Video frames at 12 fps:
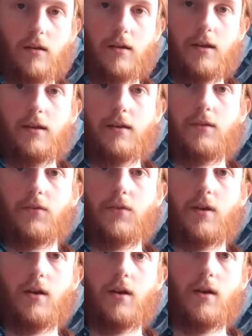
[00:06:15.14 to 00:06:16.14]
he's
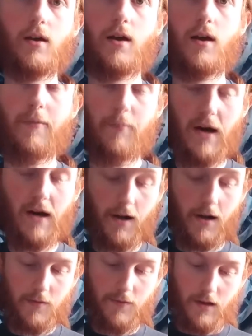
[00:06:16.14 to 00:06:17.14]
my
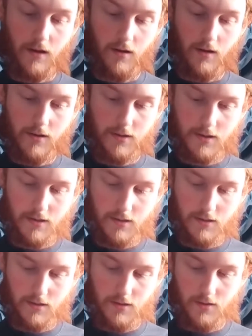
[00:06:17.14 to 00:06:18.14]
kind of figure, and
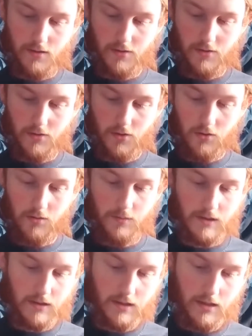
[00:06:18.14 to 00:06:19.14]

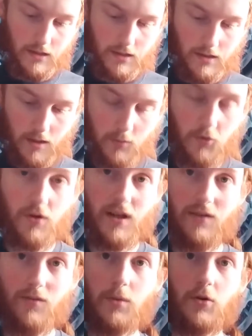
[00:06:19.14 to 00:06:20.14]
ultimately I'm going to
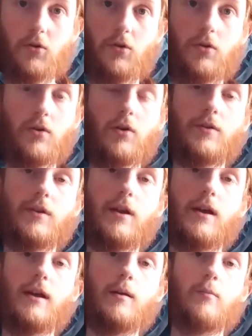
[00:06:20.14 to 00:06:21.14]
give him a go on
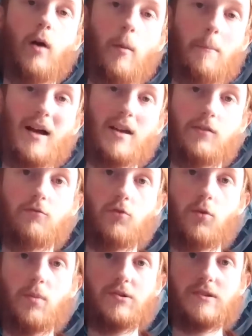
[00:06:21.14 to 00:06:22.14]
a massive
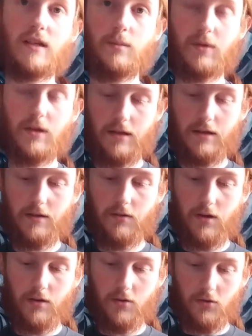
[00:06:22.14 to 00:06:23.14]
robot team at
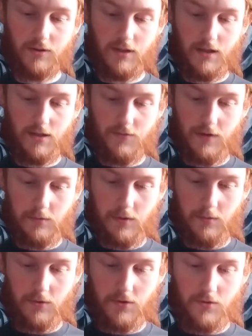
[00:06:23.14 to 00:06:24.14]
a Golden Age event
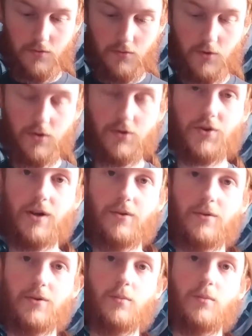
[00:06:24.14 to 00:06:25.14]
what we're going to try
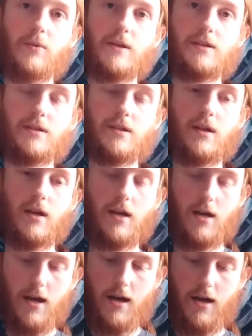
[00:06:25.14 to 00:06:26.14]
out in a couple of weeks,
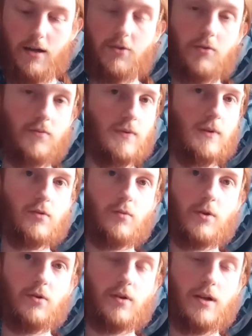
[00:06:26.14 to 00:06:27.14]
and hopefully he's going
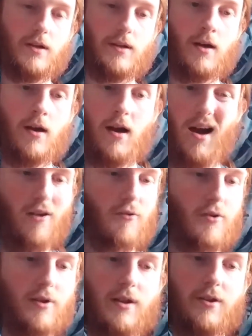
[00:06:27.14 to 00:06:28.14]
to be okay in that.
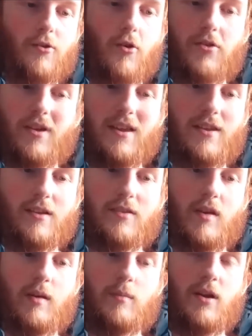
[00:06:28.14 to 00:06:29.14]
Ironically, nothing in that
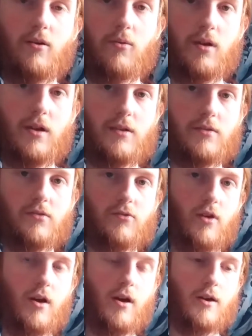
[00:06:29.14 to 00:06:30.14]
team now is
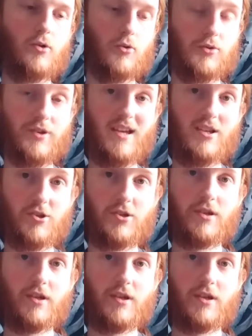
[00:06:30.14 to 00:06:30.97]
Golden Age,